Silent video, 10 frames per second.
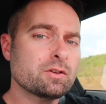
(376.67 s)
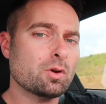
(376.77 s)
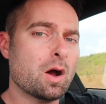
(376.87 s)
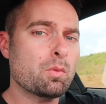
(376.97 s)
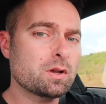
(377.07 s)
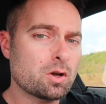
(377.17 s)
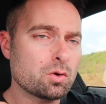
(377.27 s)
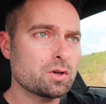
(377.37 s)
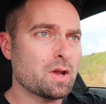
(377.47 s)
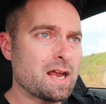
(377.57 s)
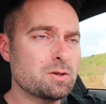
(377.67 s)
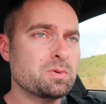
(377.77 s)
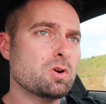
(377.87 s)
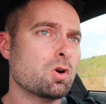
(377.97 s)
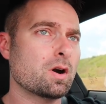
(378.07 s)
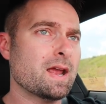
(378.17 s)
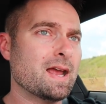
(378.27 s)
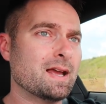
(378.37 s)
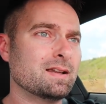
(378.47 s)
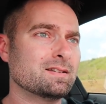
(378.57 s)
So I want to go to HPR
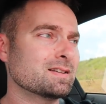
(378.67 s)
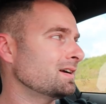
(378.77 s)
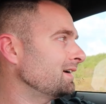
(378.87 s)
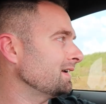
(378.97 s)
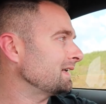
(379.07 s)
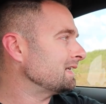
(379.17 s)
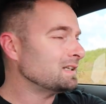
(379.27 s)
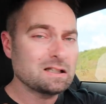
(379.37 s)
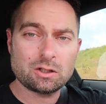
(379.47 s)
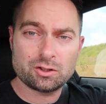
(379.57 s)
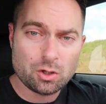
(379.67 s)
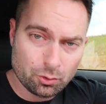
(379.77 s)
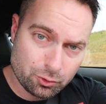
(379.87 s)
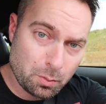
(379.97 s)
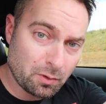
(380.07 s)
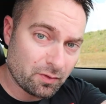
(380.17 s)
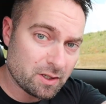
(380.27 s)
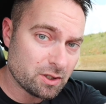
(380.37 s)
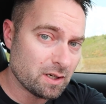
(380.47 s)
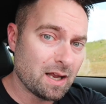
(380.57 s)
and get a little adult
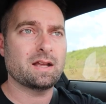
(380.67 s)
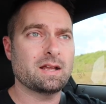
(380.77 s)
supervision.